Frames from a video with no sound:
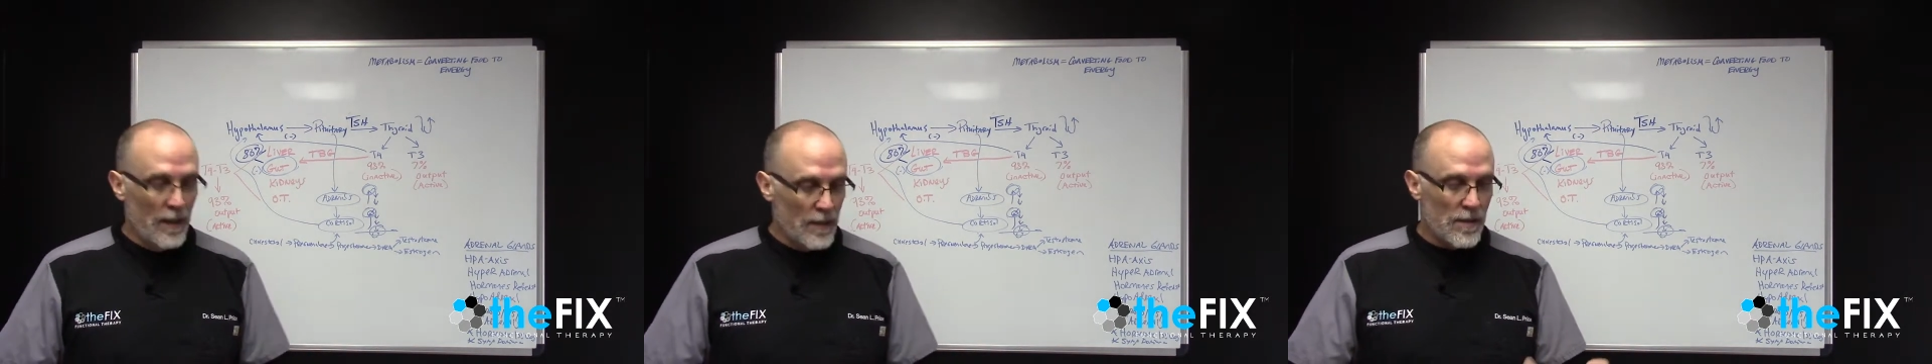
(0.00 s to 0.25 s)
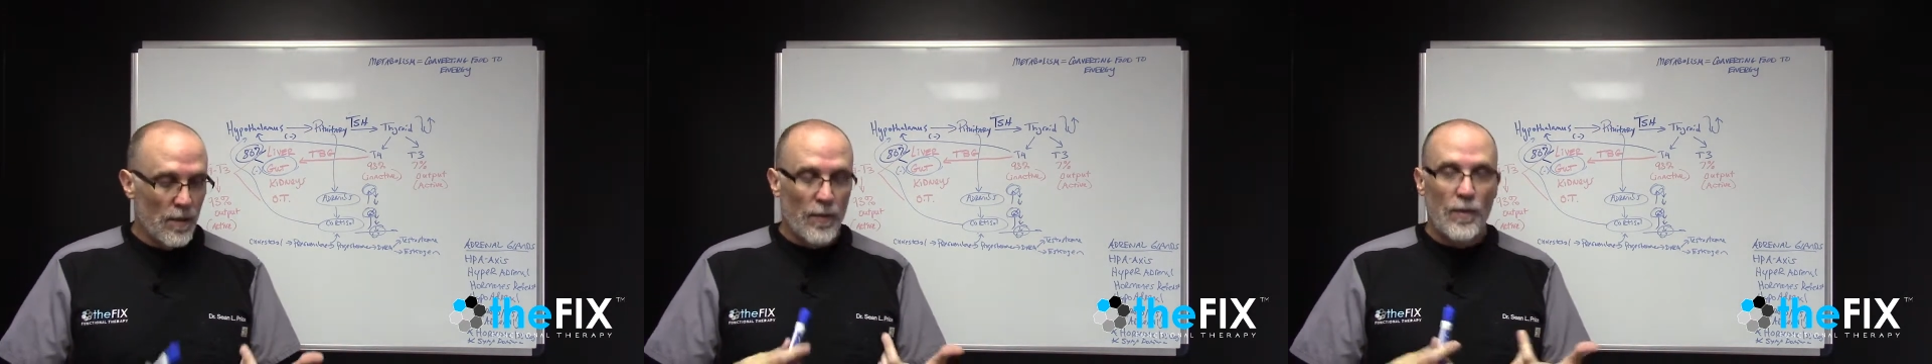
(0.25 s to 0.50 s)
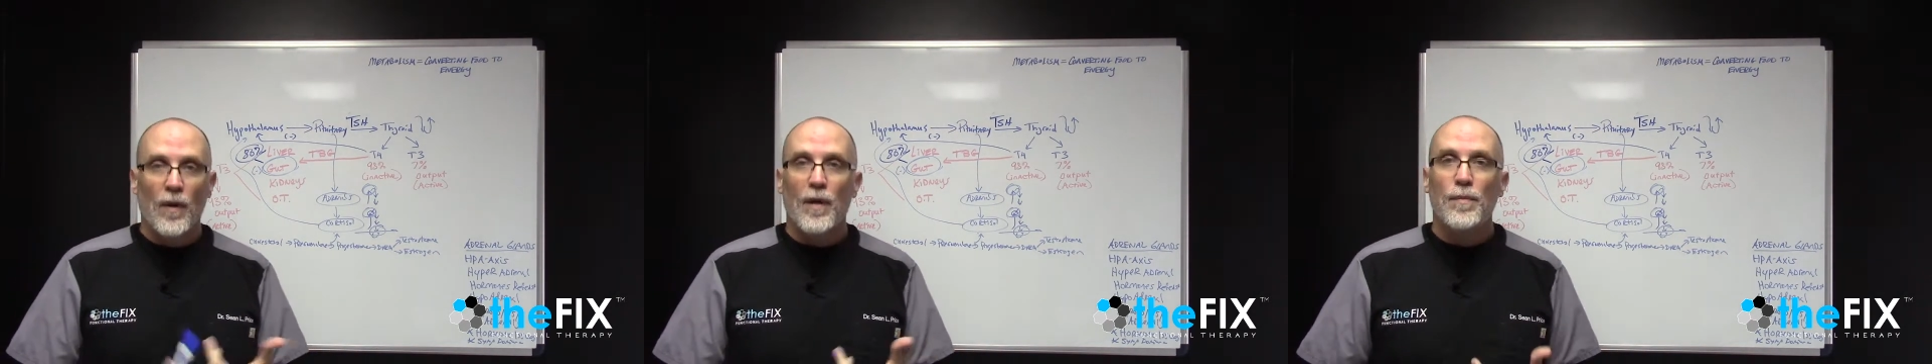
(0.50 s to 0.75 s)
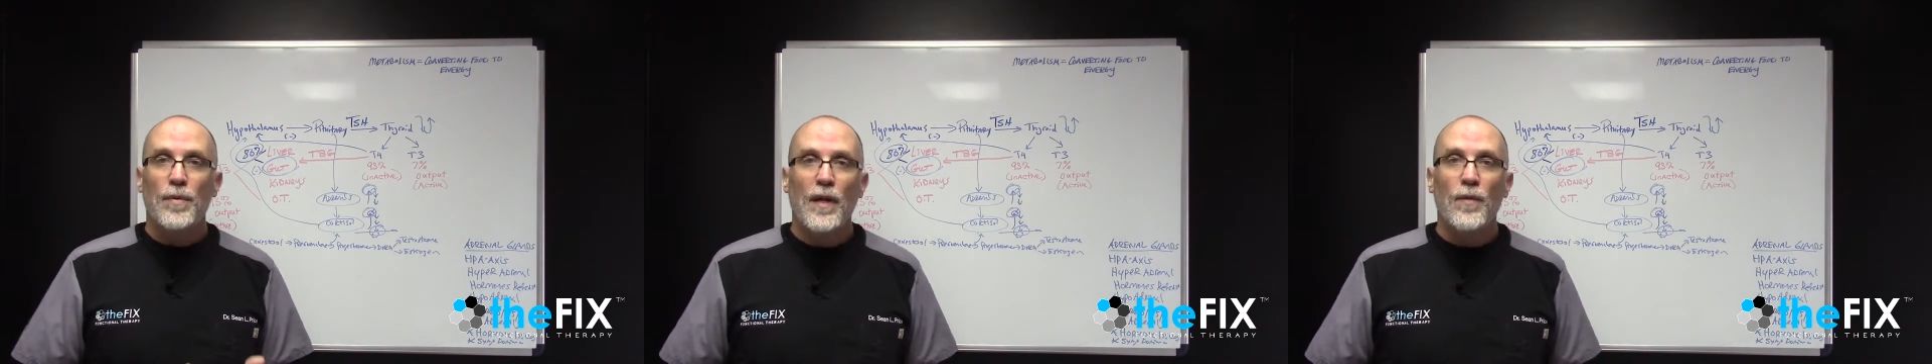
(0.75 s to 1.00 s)
So we
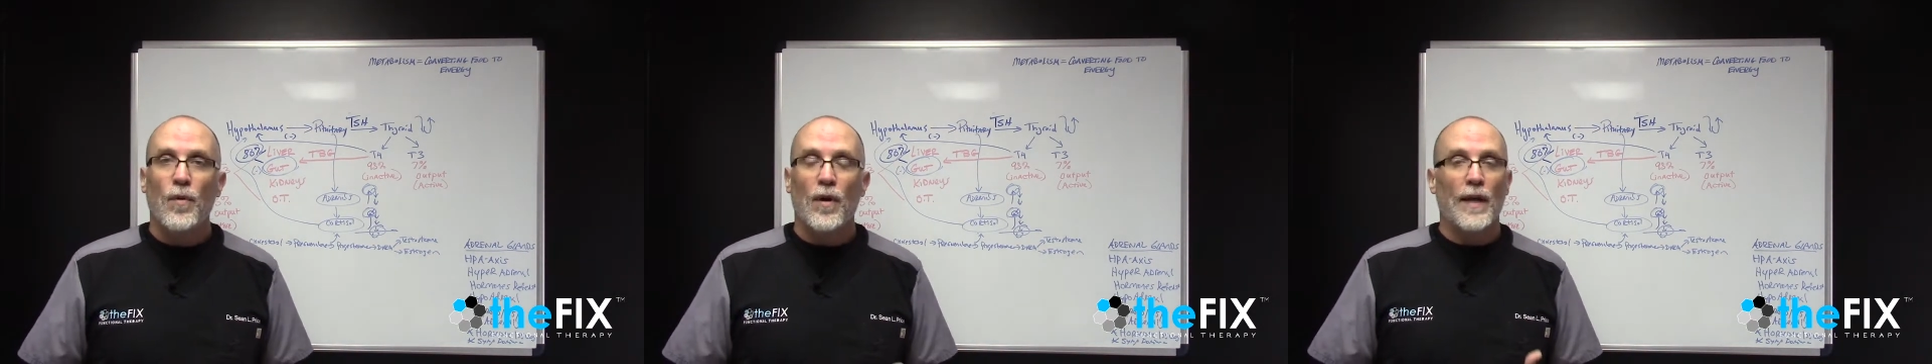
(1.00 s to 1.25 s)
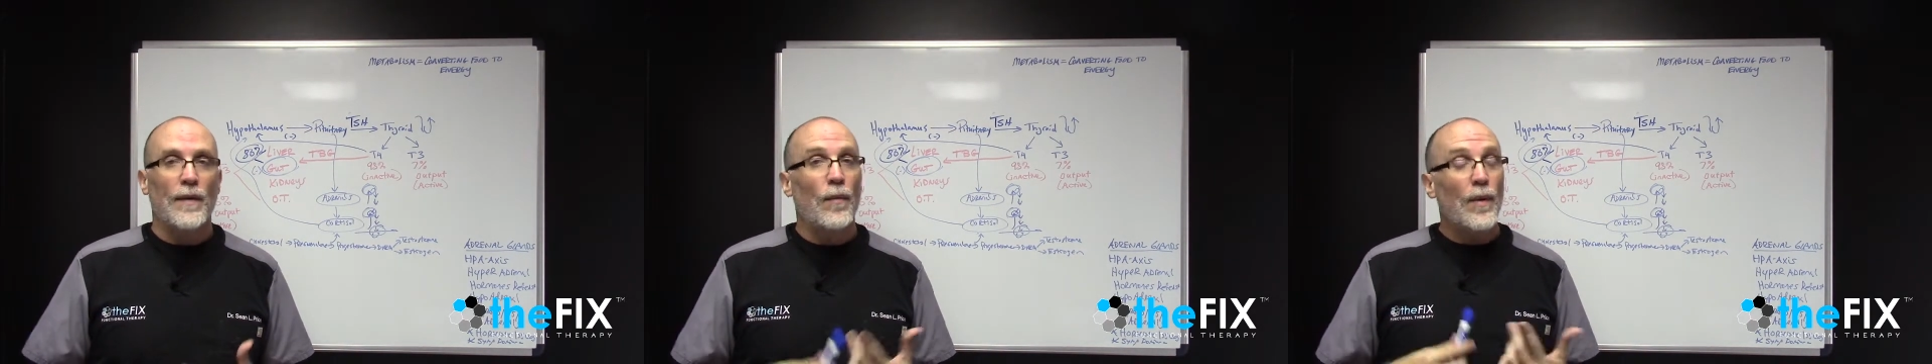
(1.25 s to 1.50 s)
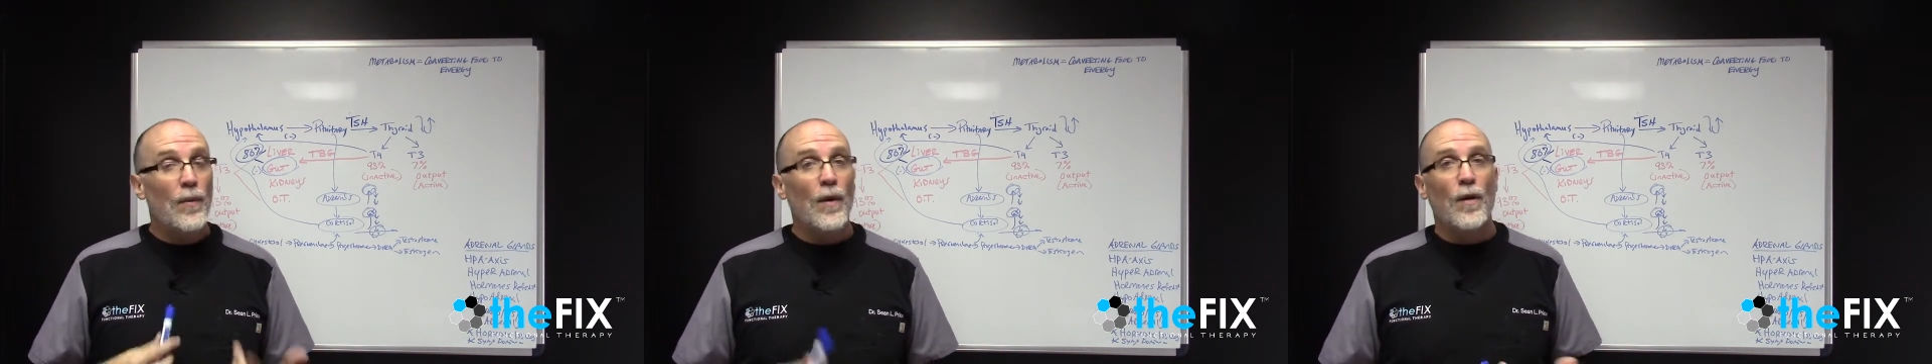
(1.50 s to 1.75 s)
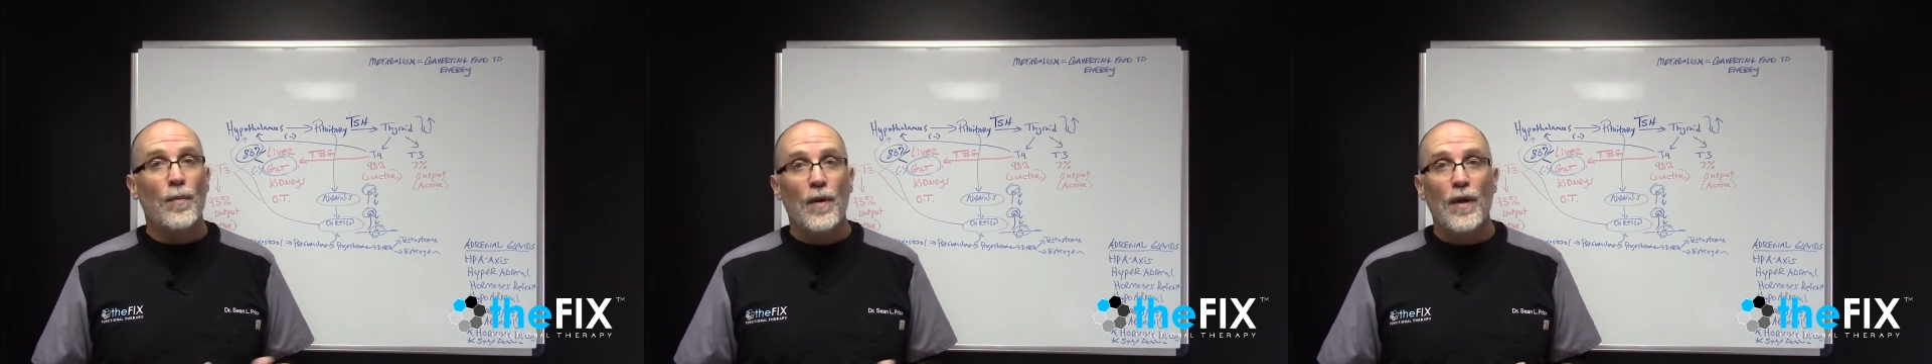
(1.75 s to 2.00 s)
run blood work, and when we
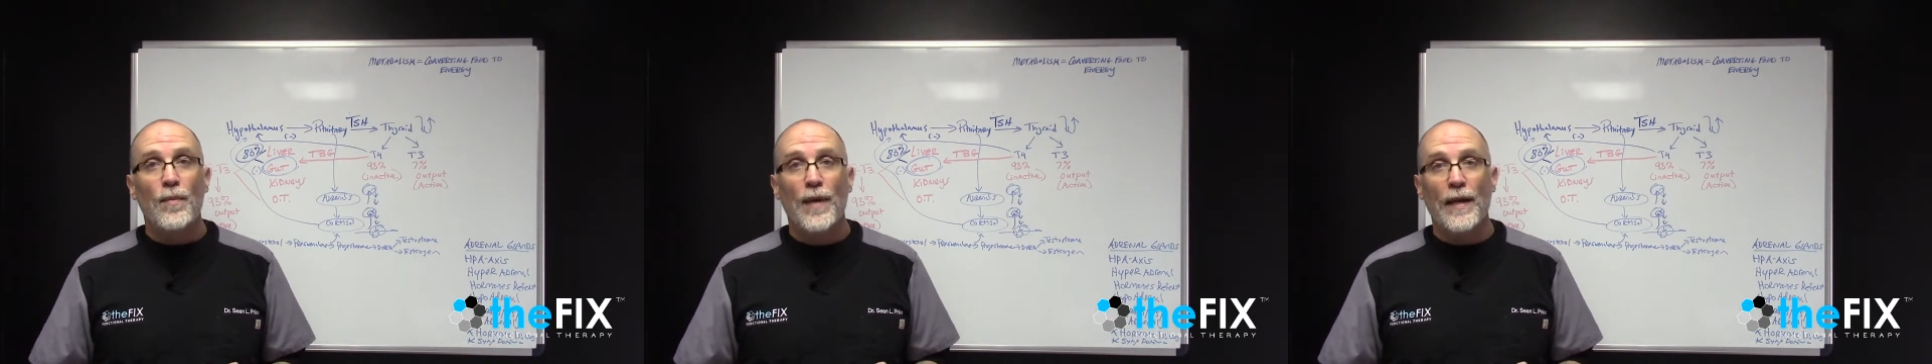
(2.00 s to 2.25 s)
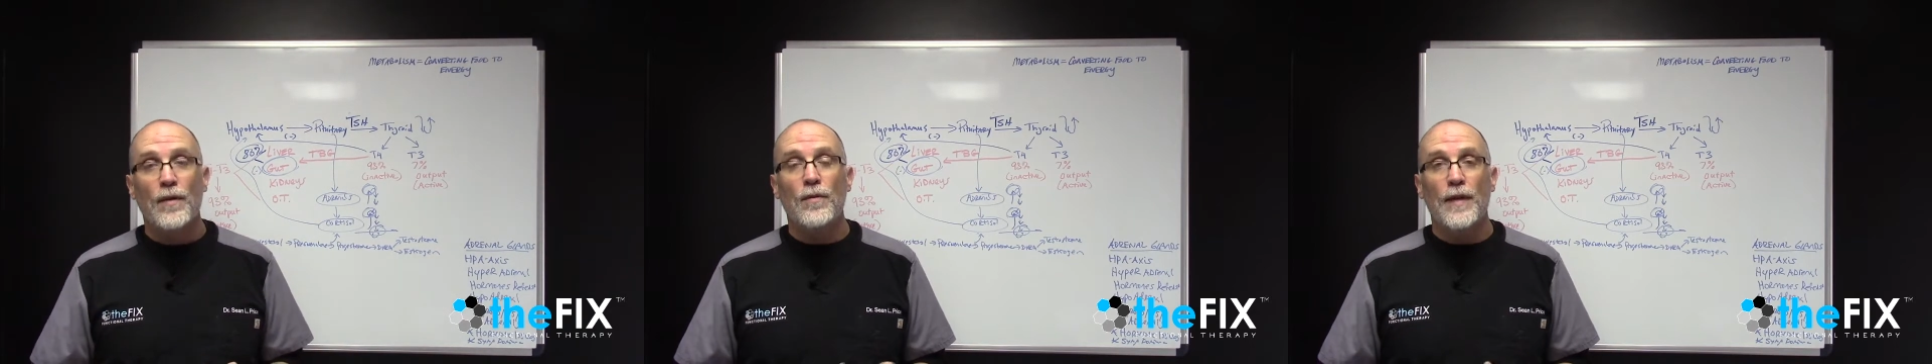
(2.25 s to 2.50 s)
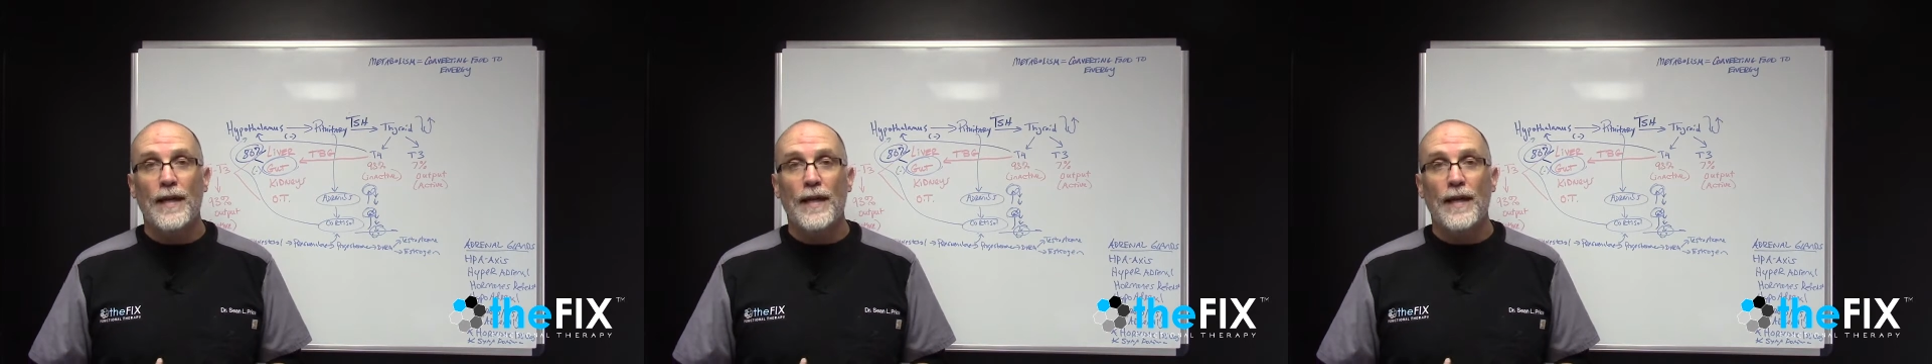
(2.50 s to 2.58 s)
run a blood panel,